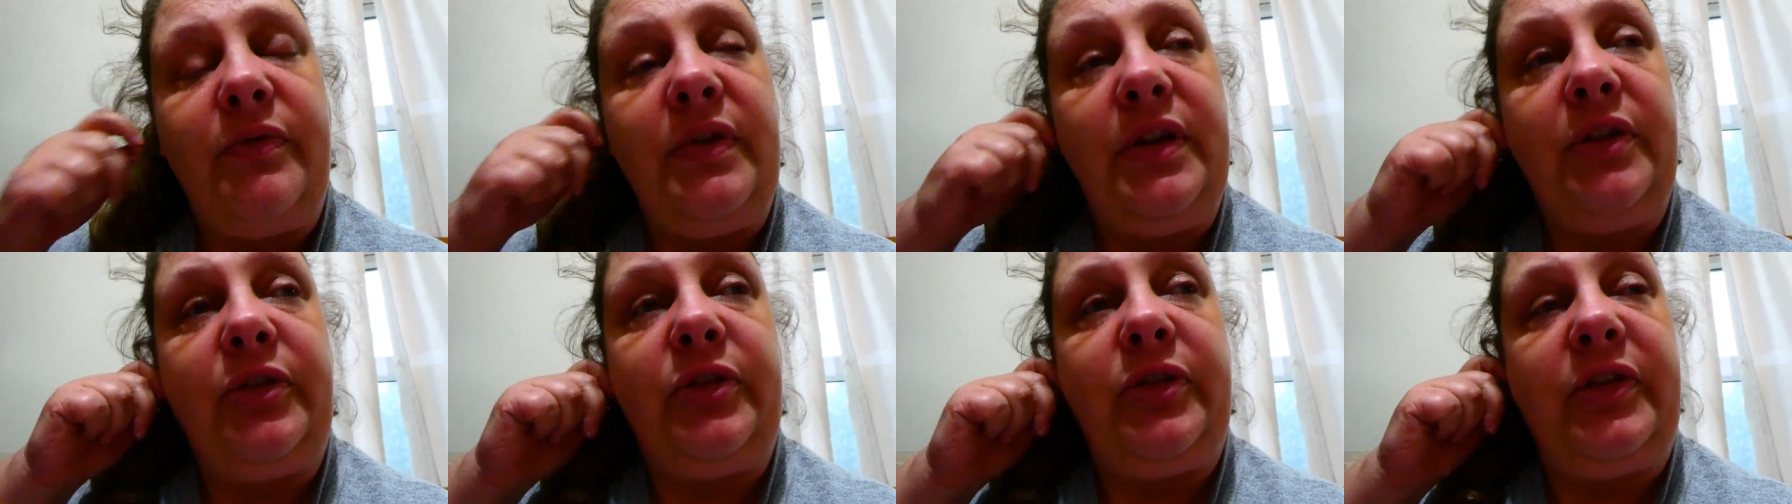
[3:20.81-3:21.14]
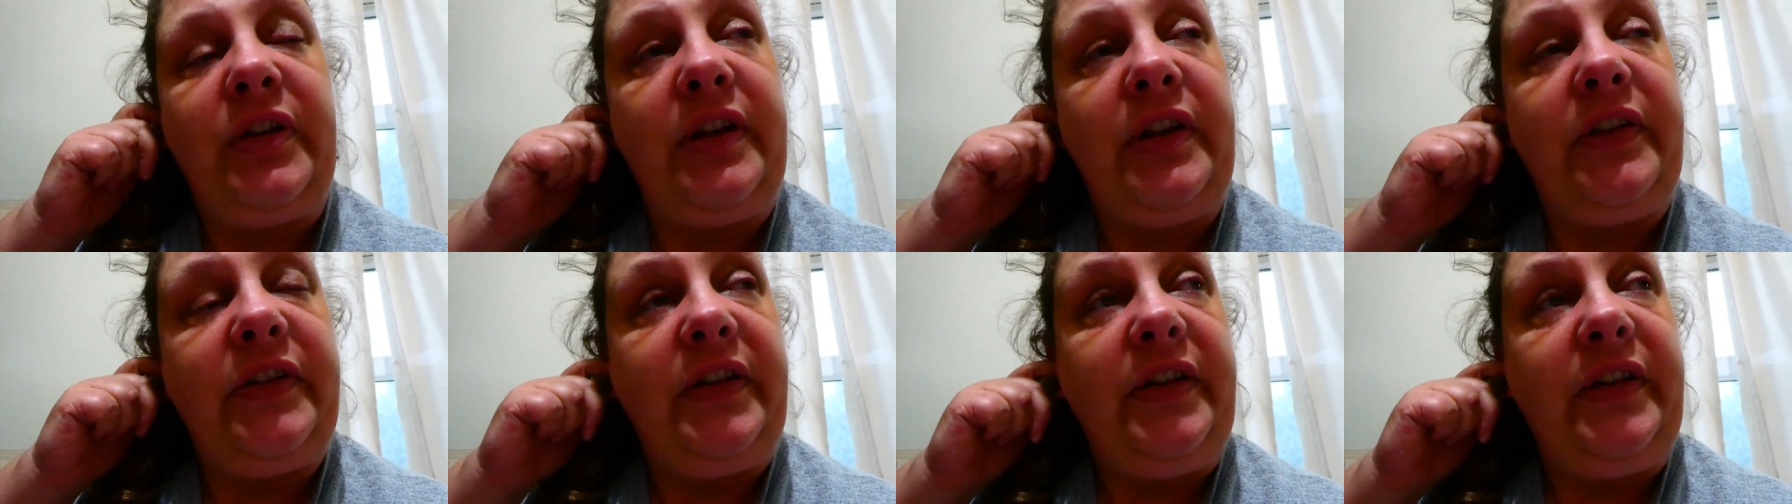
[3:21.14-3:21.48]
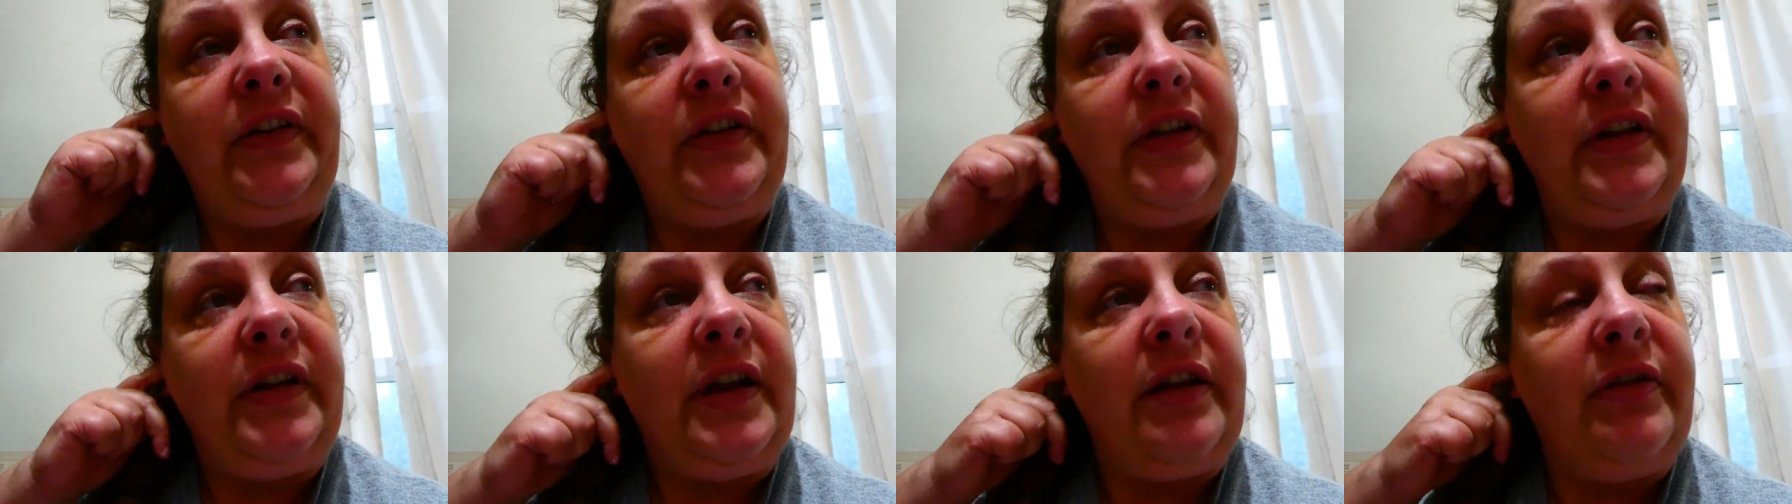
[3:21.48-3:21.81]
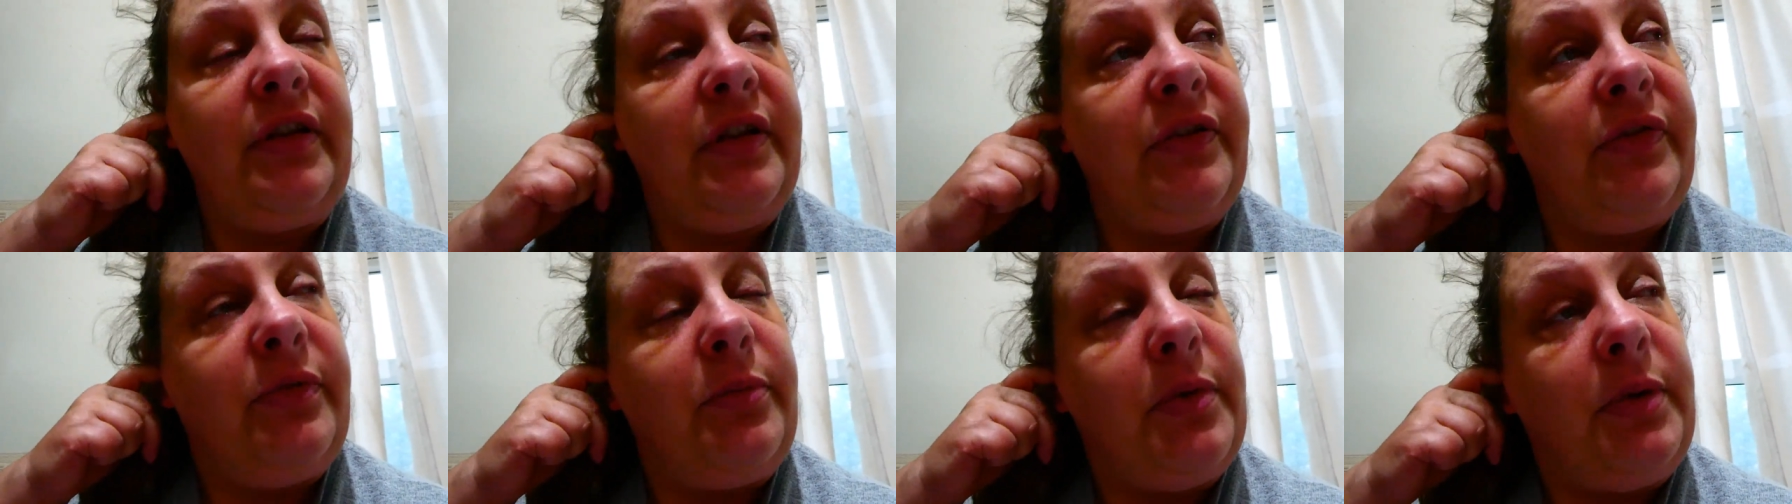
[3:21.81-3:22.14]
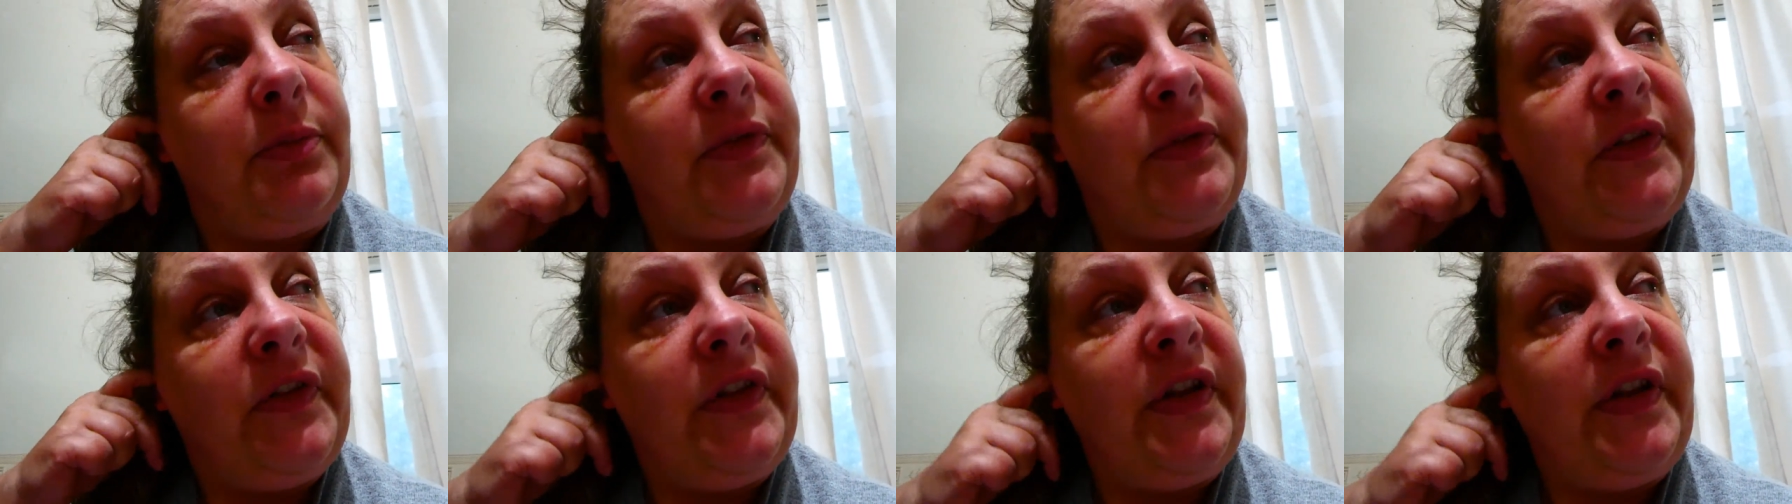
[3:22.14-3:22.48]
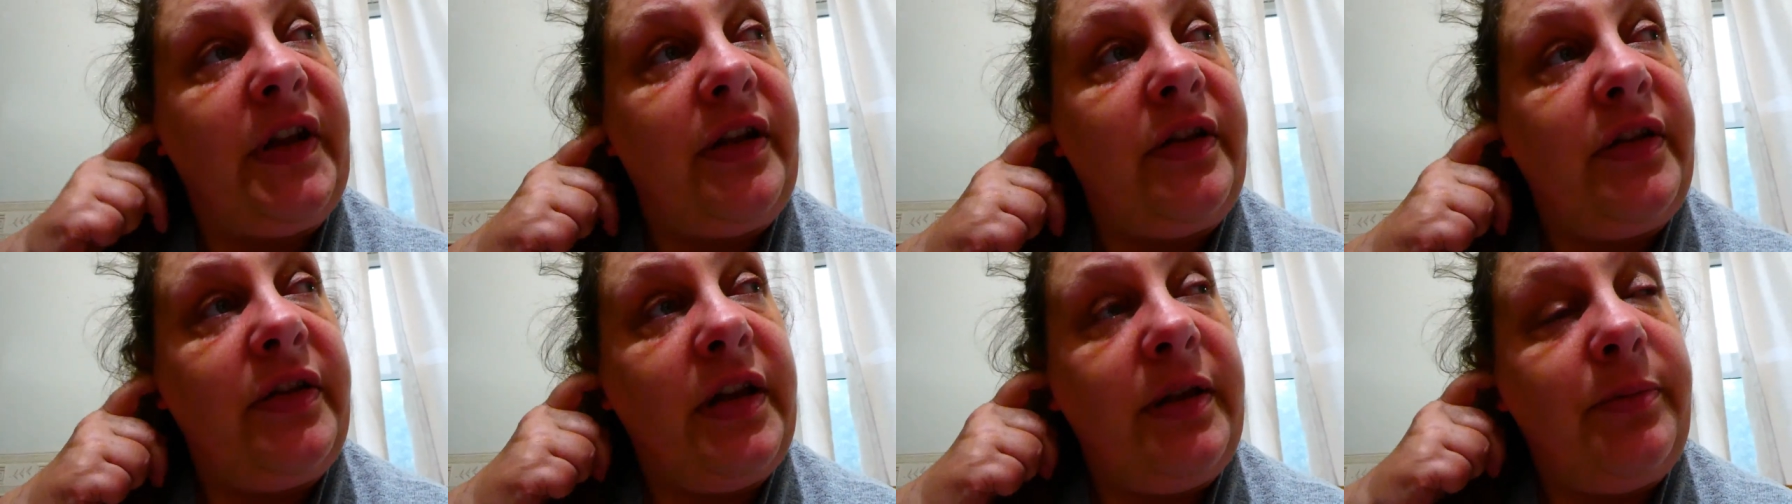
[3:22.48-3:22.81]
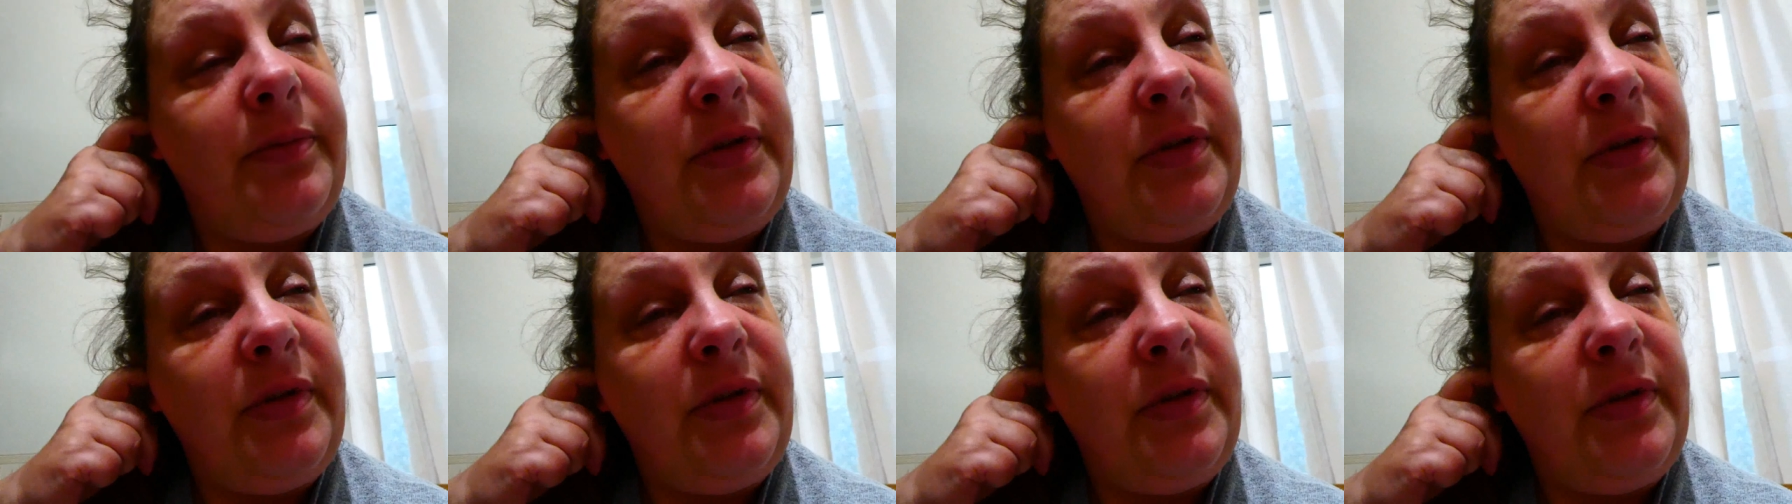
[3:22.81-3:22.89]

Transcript: a little six-seating area for Mum to sit out there,